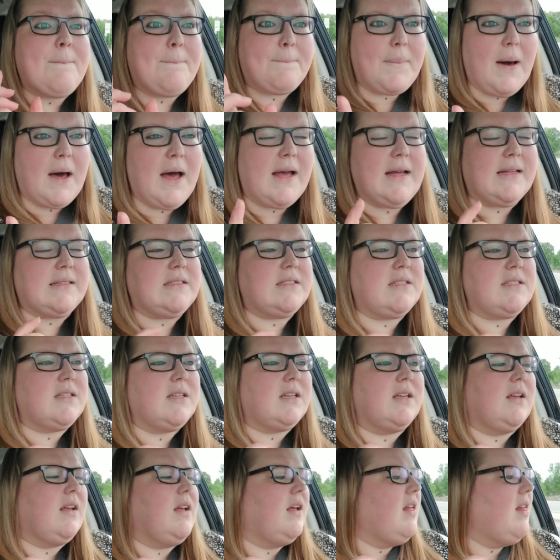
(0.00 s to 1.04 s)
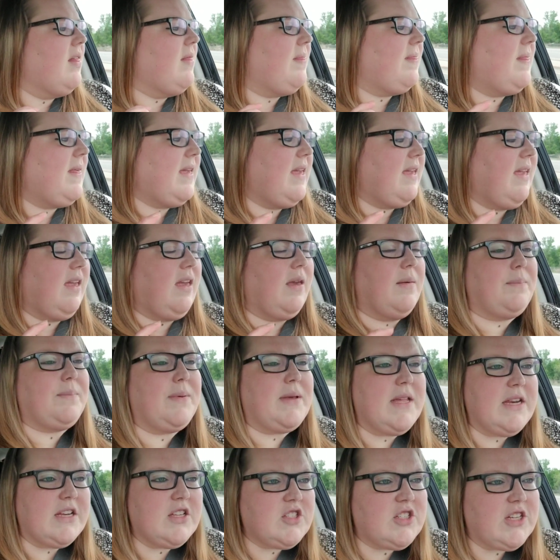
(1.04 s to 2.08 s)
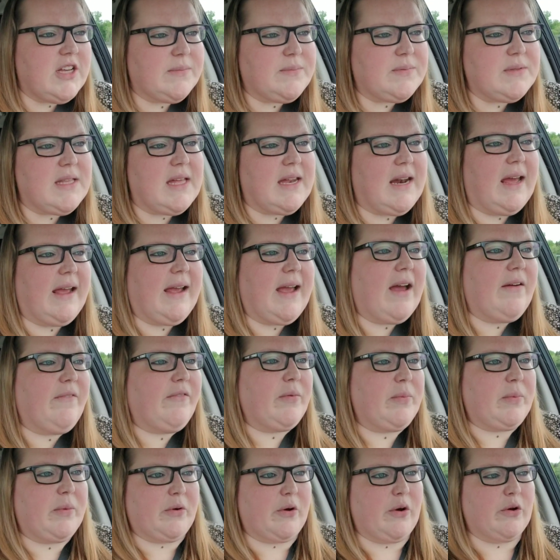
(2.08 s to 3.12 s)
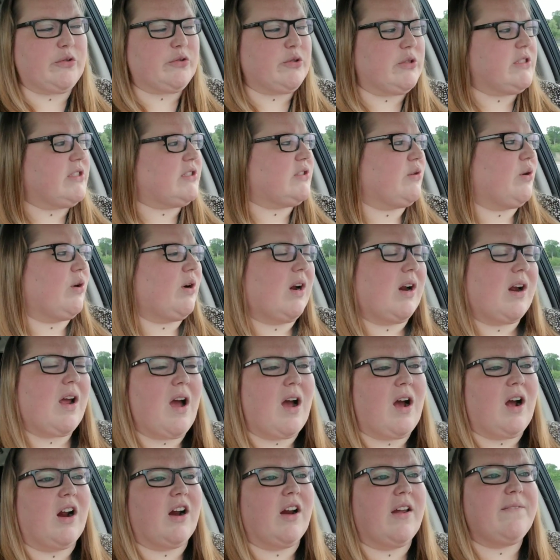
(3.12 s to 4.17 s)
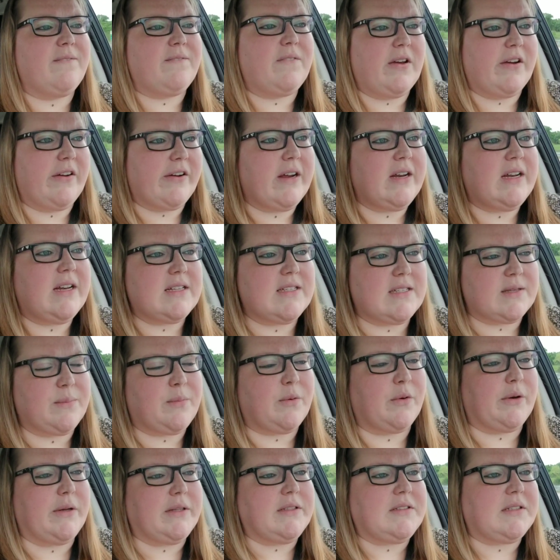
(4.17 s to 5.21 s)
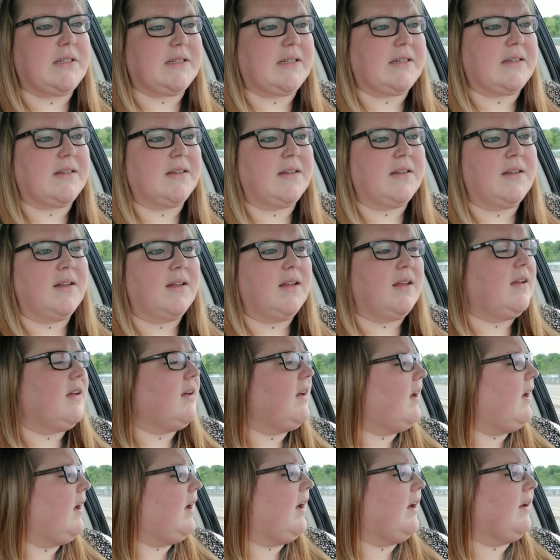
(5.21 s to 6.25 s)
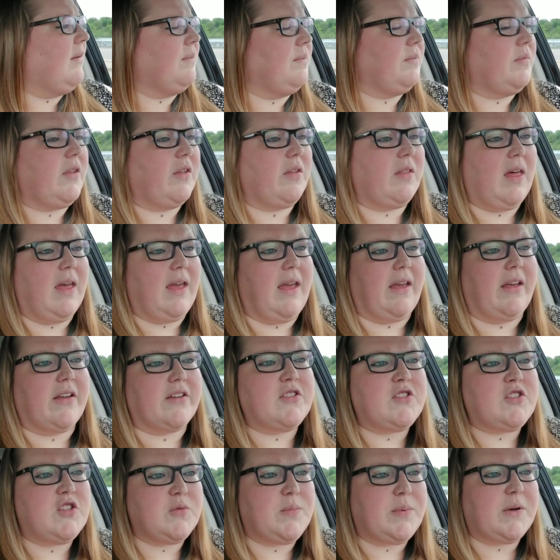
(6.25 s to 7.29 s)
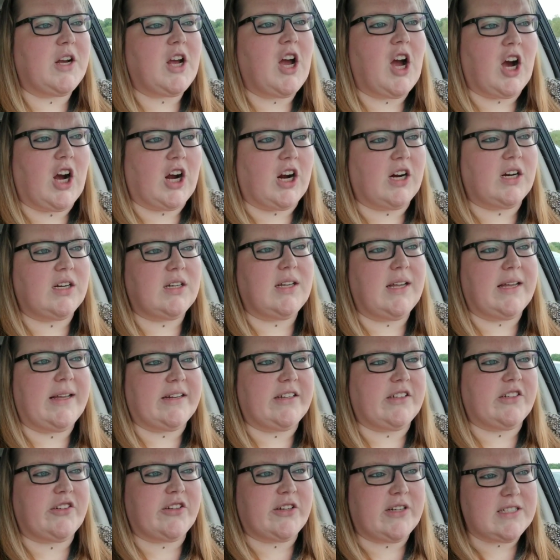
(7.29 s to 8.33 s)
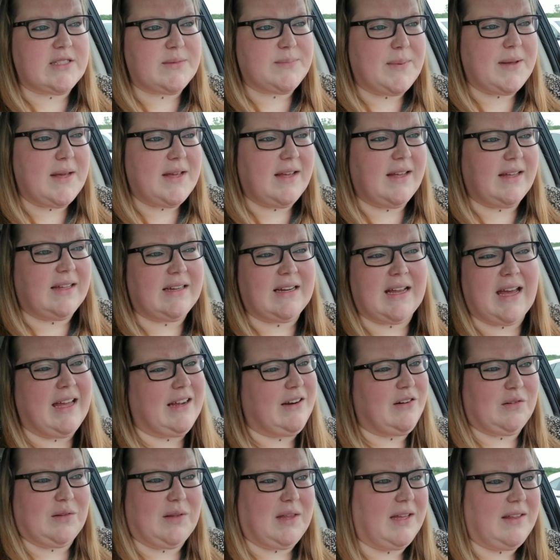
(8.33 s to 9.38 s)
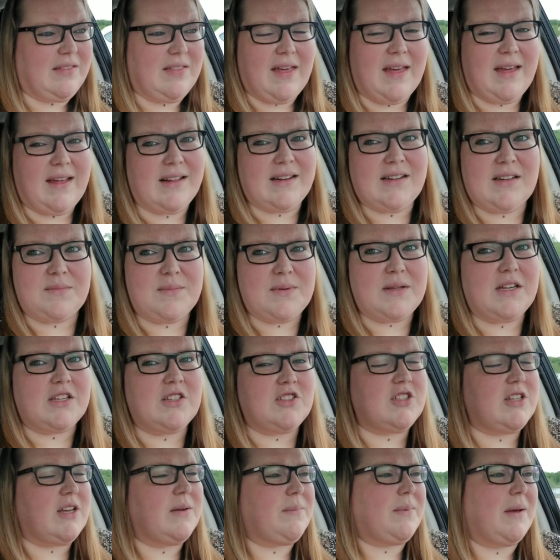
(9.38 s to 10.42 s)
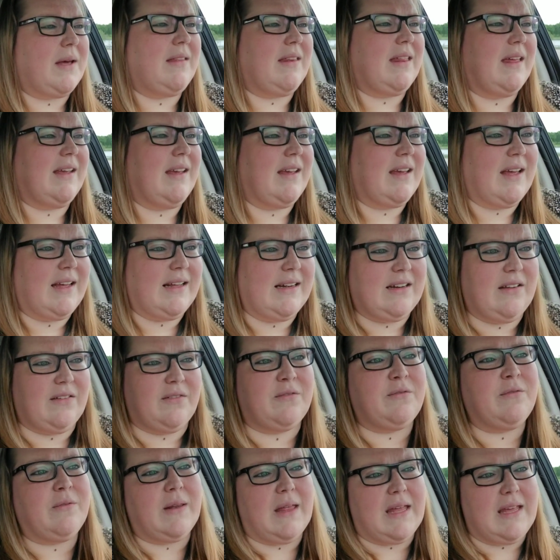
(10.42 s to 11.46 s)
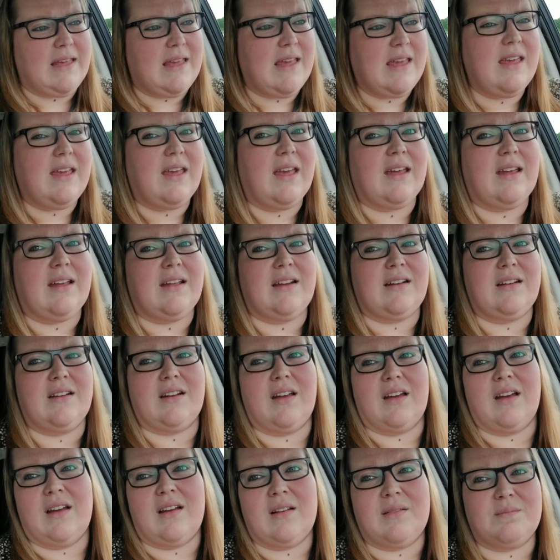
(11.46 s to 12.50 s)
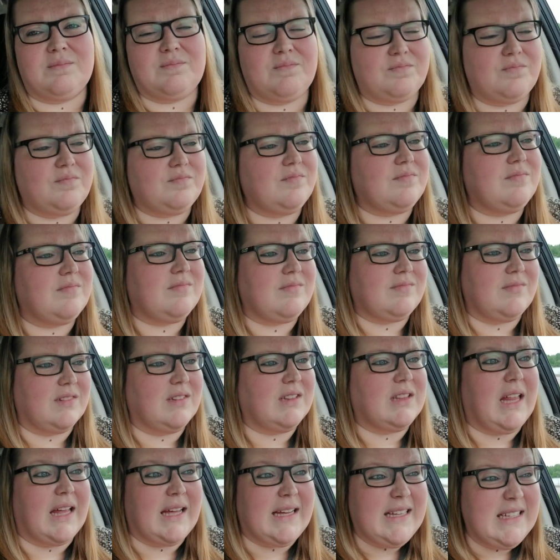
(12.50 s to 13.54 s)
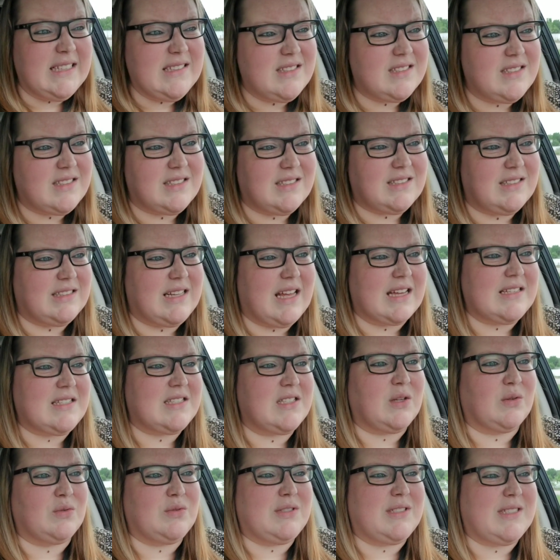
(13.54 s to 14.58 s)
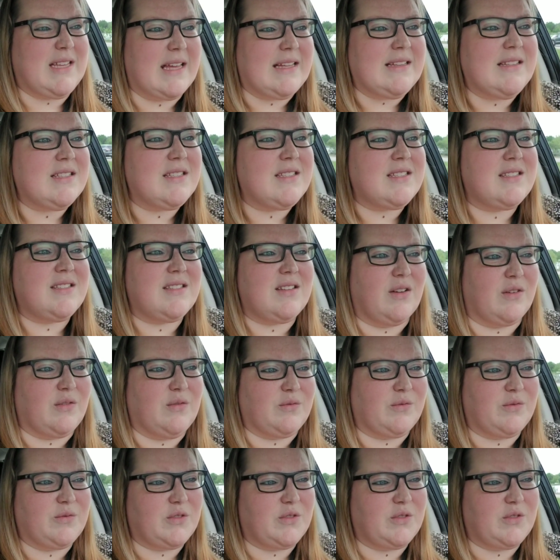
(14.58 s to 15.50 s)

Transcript: but the pita chips that I got from the grocery store are very disappointing. They're like super hard and crispy, and I don't like that in a pita chip. I like kind of flaky and light, and not so dense of